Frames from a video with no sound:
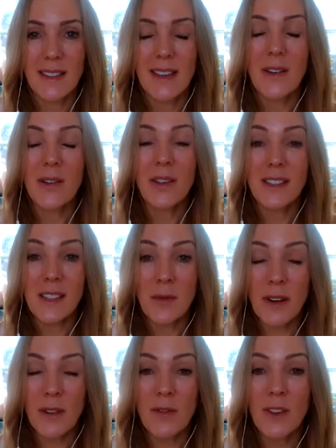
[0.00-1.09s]
Oh, this is
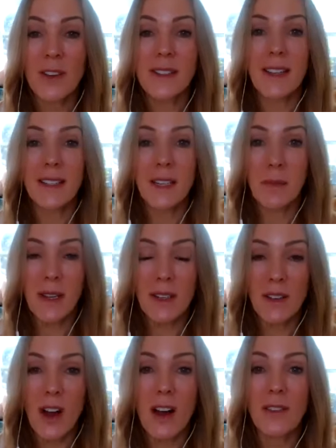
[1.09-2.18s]
what it feels like to be in
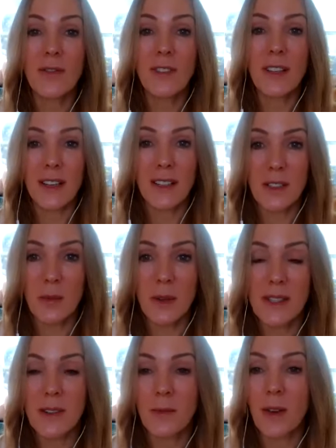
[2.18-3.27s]
conflict
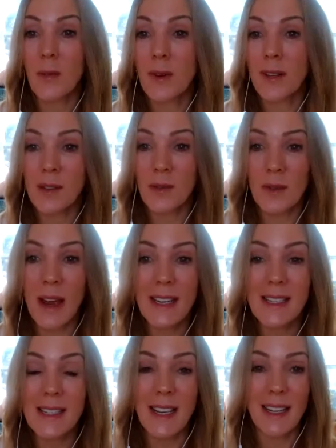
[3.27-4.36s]
with what's
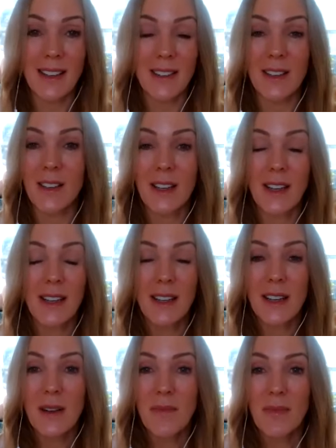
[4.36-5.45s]
arising, or
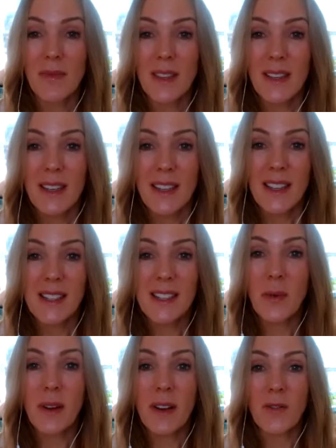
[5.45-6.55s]
this
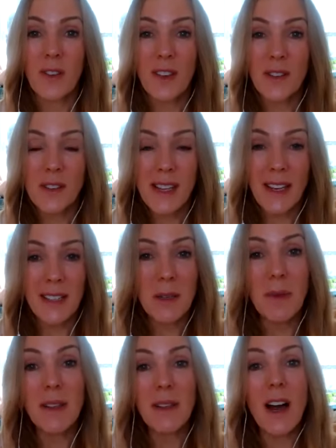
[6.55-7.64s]
is what it feels like to
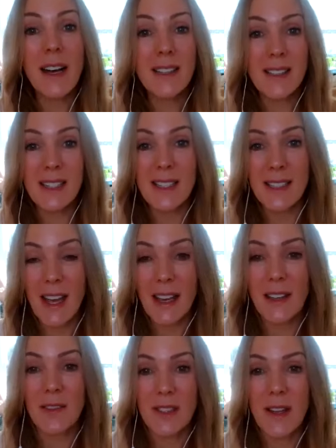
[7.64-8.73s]
be lost
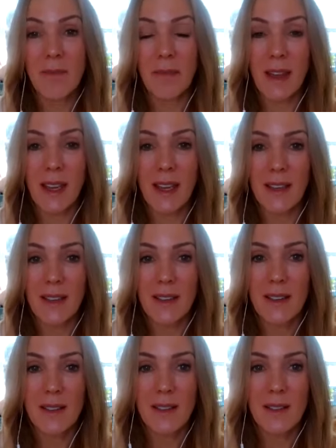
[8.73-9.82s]
inside of something.
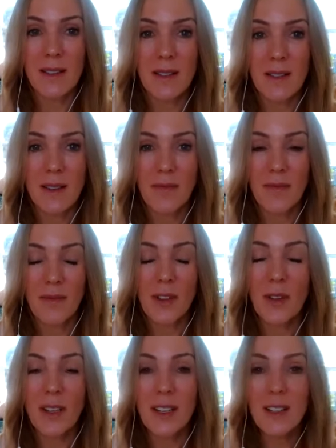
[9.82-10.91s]
You
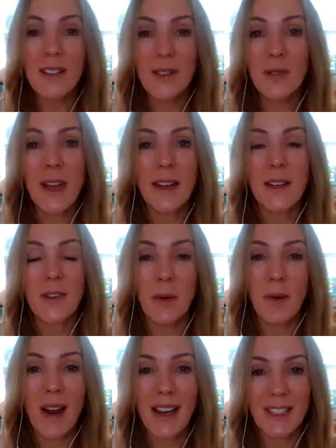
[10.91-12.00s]
can include that in your
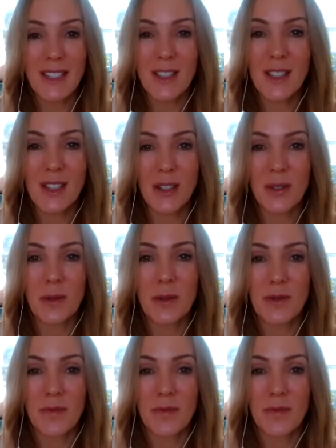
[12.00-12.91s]
practice too.